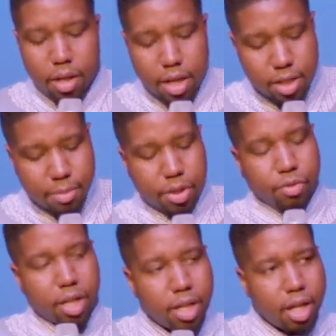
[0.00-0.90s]
Here's number
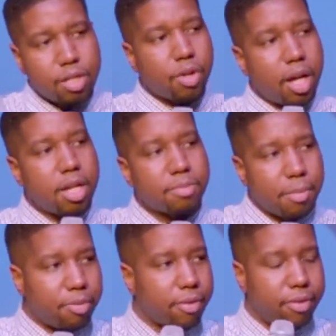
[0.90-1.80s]
three. Here's, what I, here's
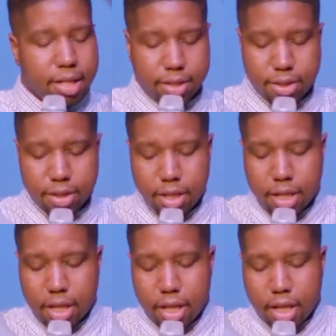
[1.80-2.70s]
my prayer for us
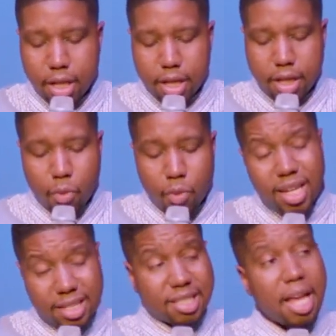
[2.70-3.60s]
that we
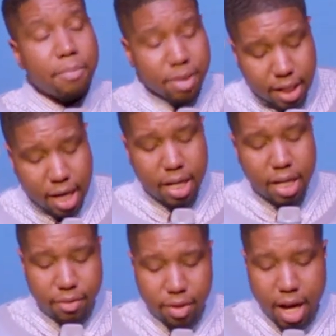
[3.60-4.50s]
accept the
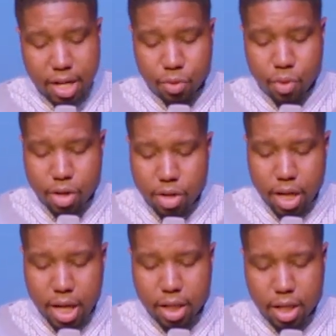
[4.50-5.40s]
cutting of God's word
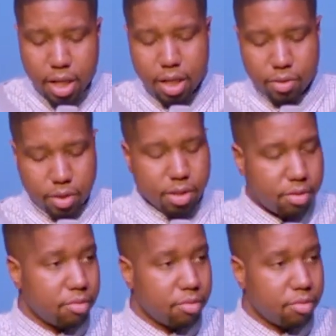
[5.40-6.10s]
and get healed.